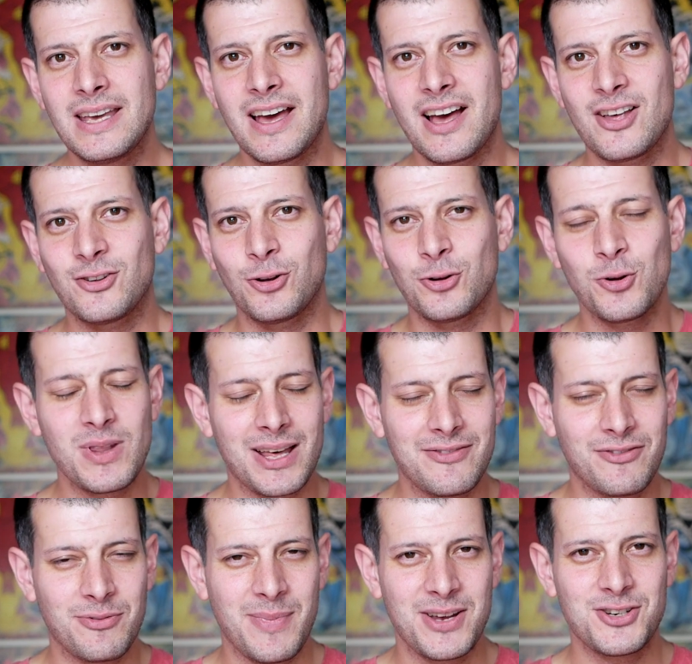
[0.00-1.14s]
Uh, so do with that
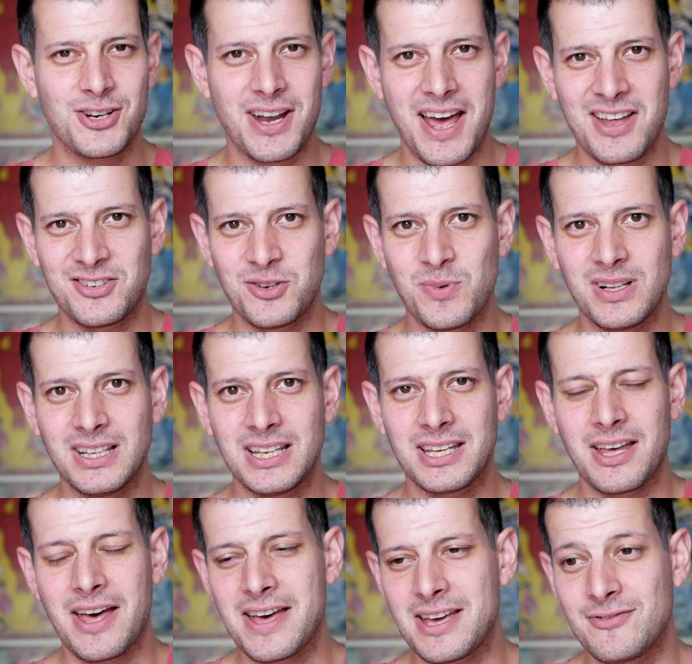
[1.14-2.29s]
information as you will.
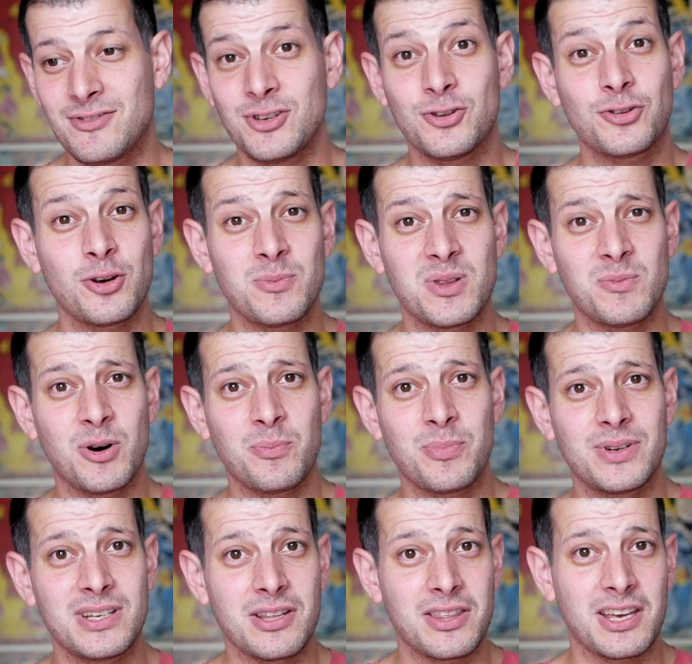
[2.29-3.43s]
Uh, if you scoop them up
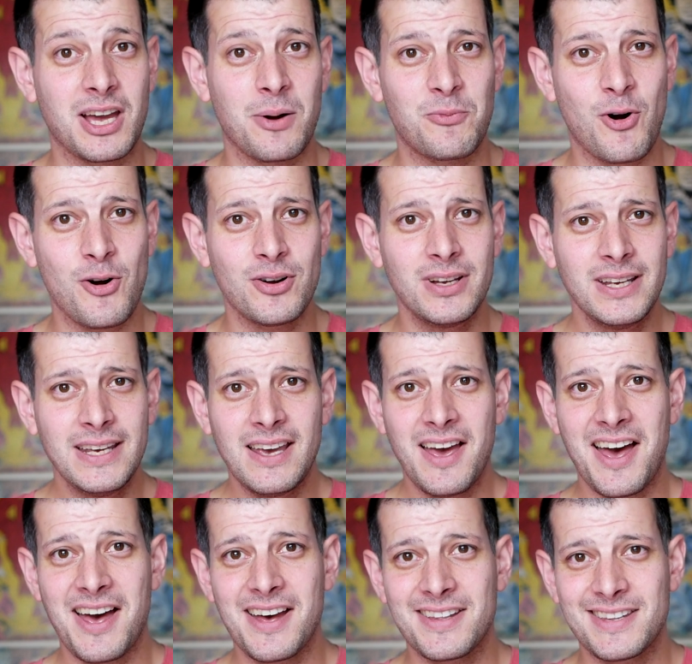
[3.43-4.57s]
and you think I'm wrong,
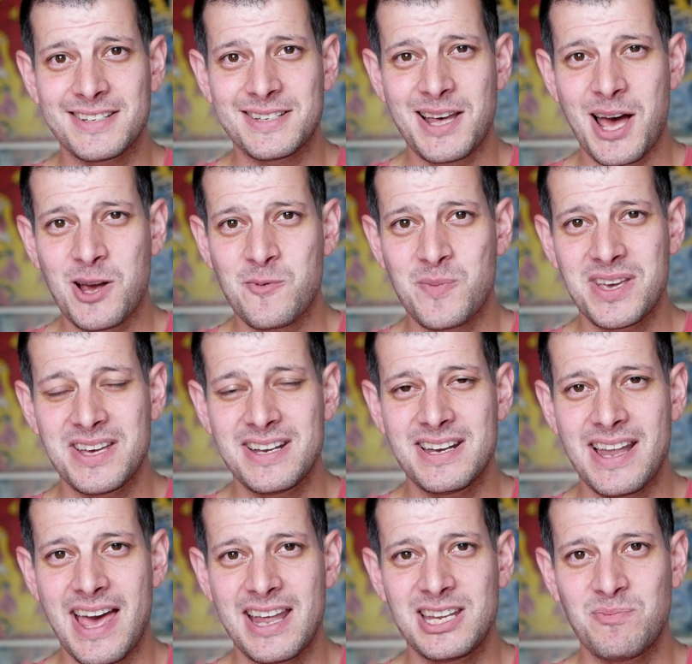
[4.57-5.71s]
uh, then tag me in
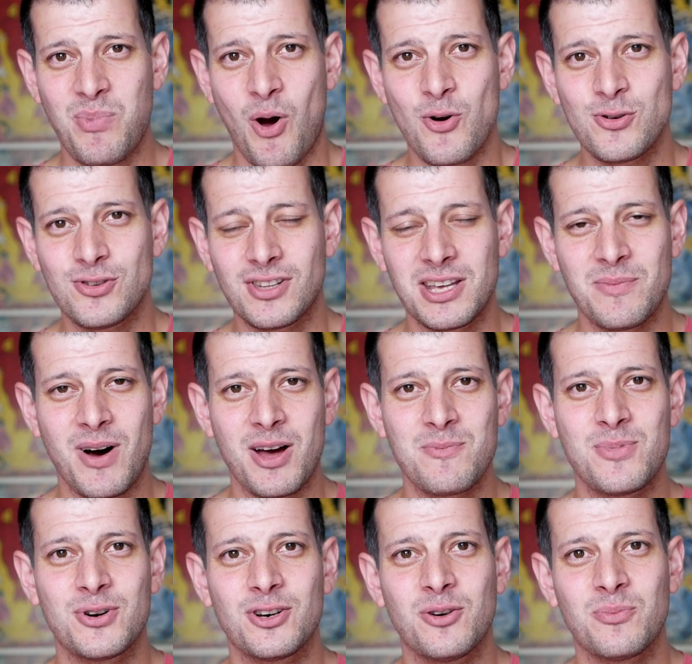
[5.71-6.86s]
any post that you might
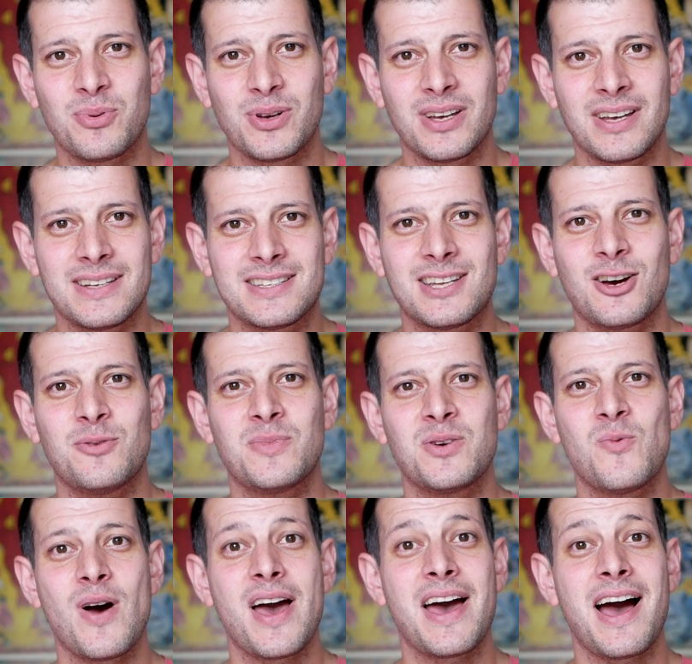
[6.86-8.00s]
put up and tell me
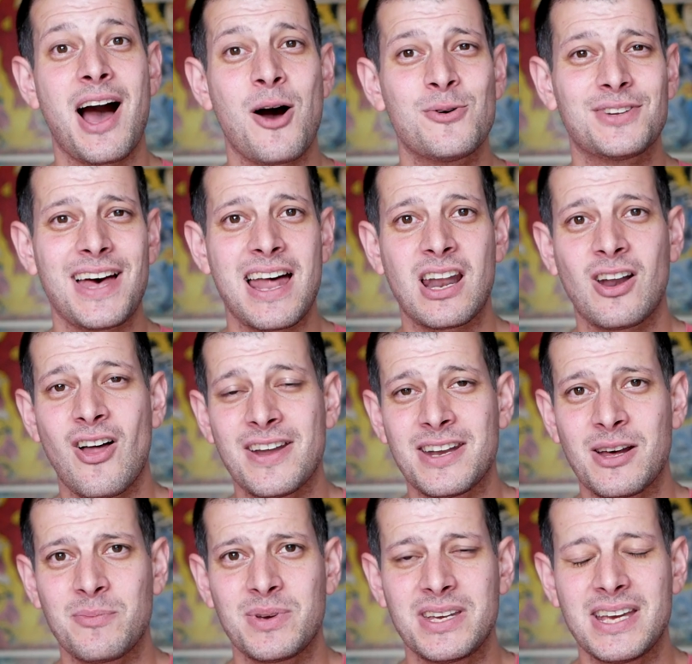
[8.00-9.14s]
where I was out of line.
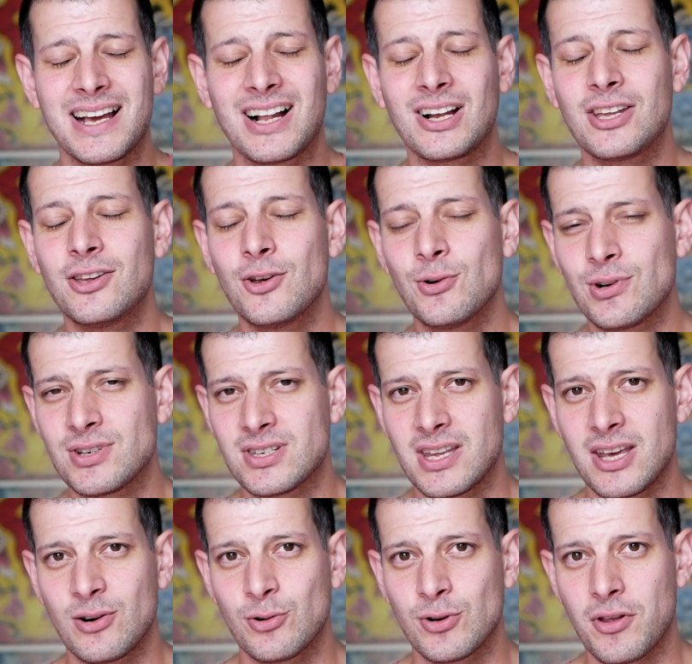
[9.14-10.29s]
I'd be curious to
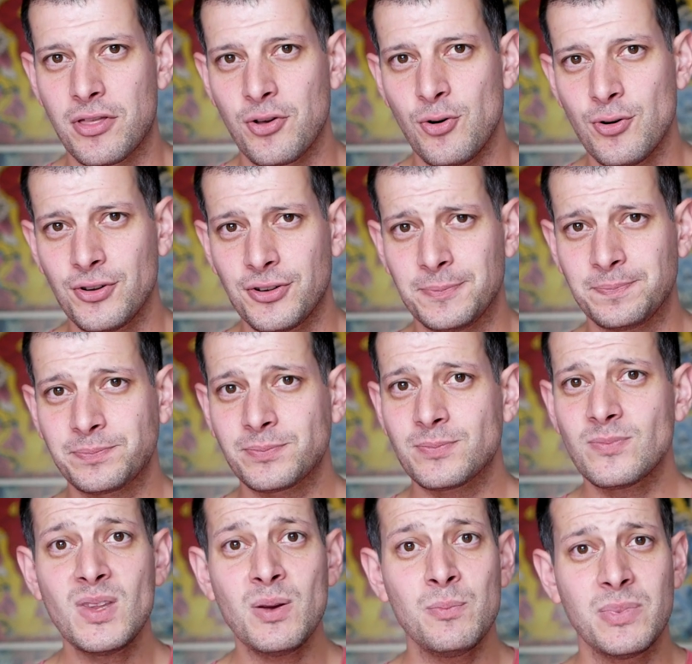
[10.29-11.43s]
hear all your thoughts.
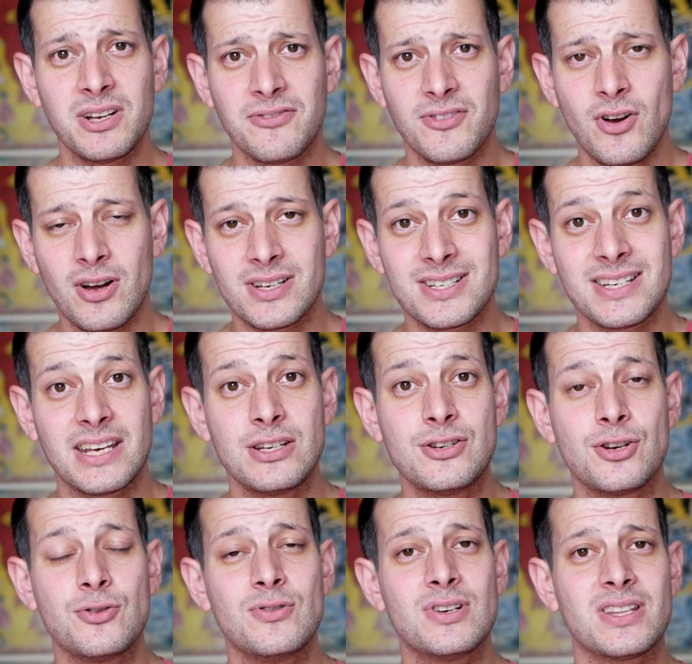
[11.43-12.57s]
But if not, stay
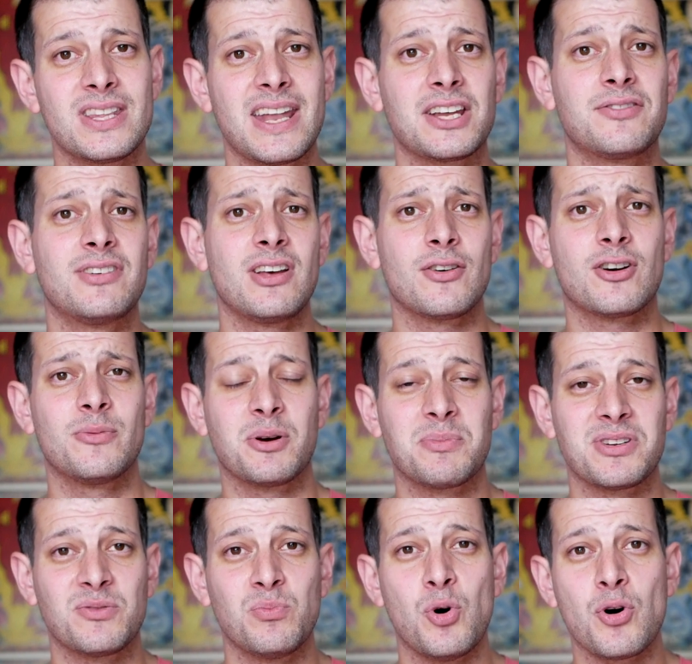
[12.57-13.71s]
tuned. The next video coming up
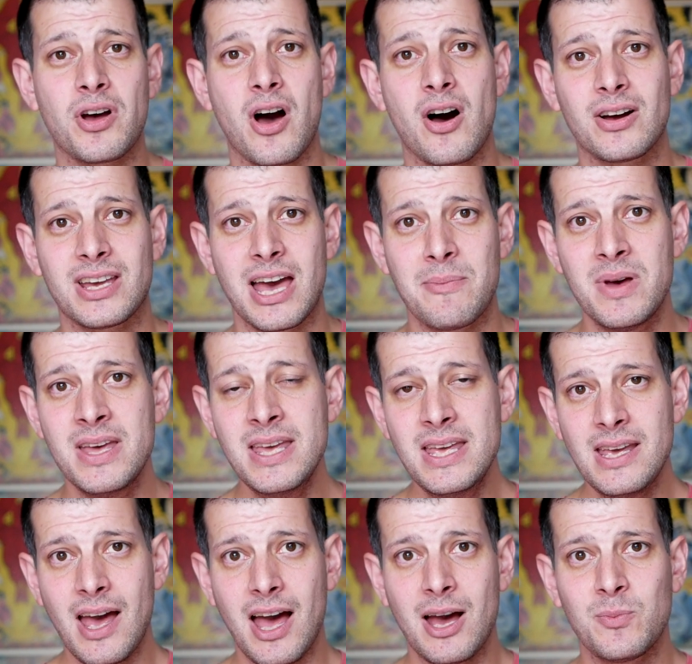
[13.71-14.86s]
is more car chem
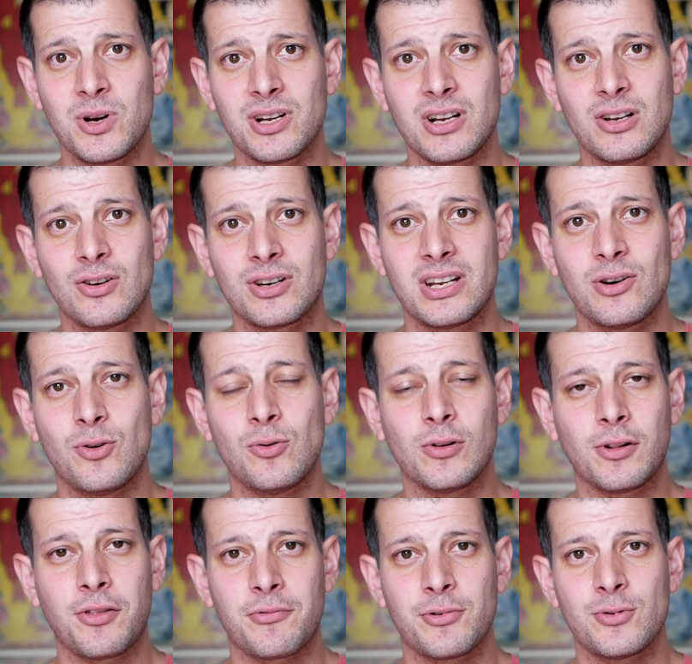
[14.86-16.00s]
and we're going to look at it all
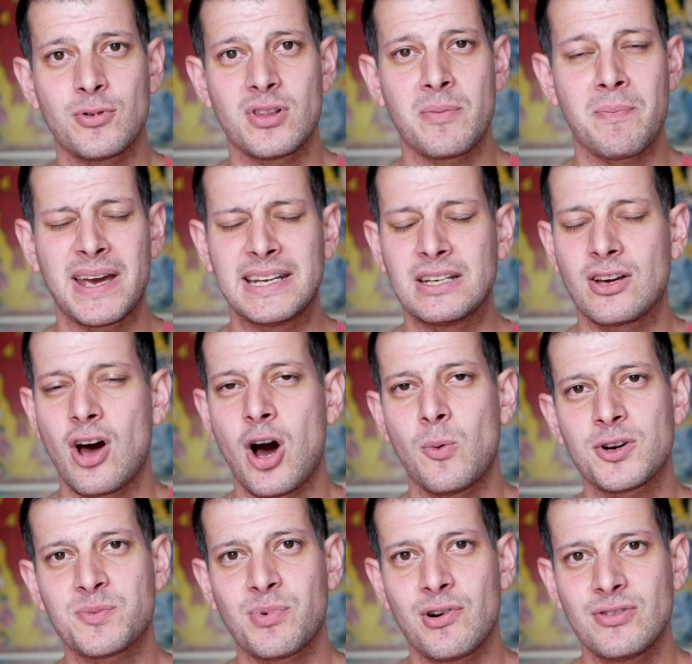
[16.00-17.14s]
through the main car
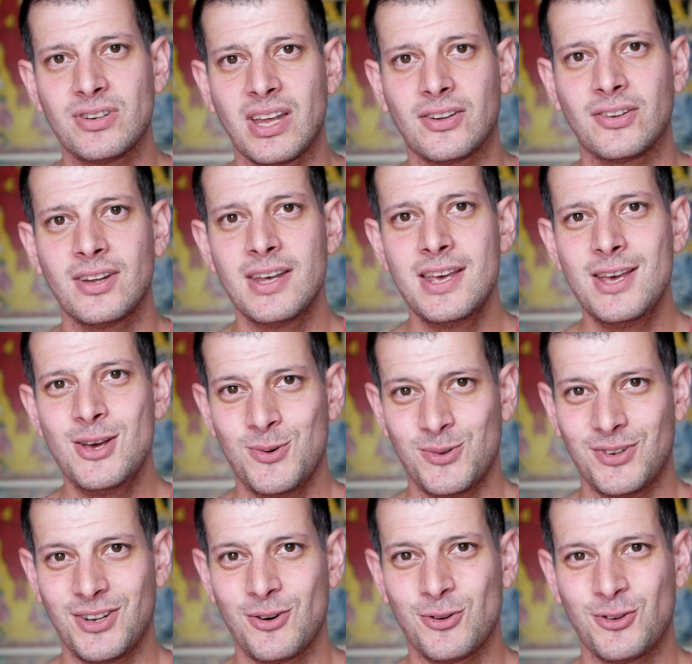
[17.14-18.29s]
wash process. We'll
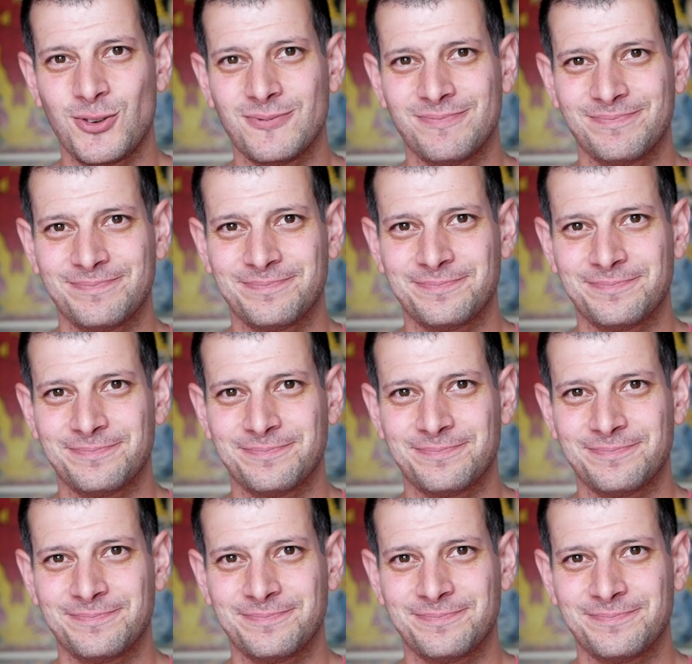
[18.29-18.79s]
see you all soon.